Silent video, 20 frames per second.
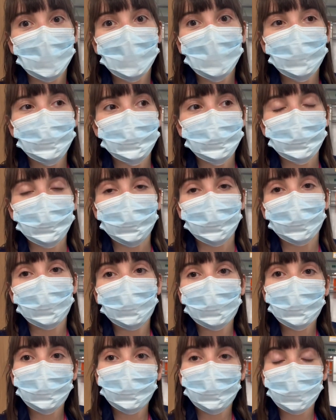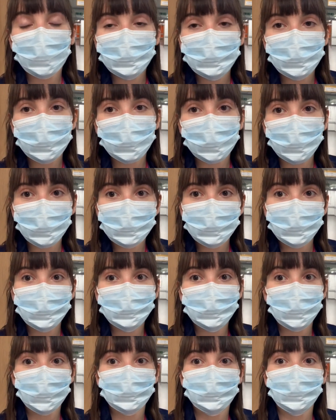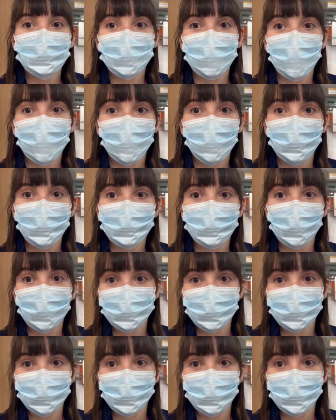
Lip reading: So lots and lots of children have